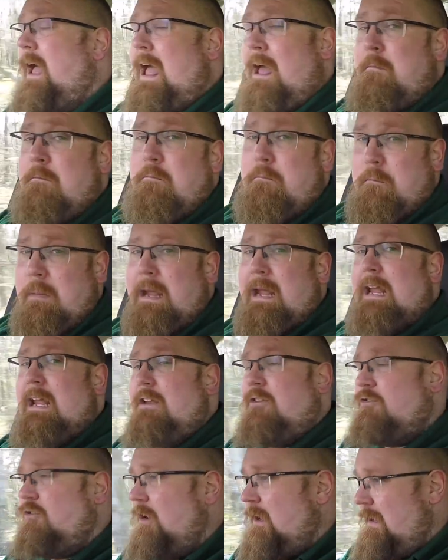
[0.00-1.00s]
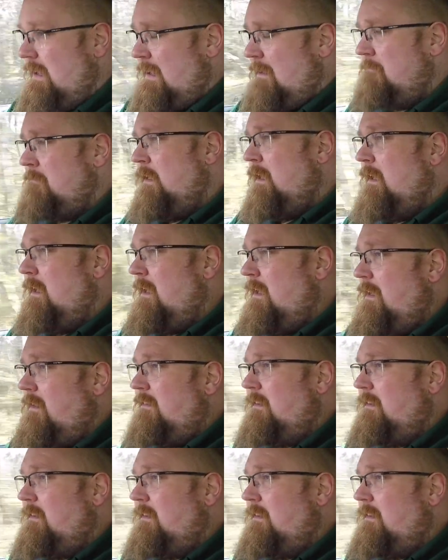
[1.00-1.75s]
MPG.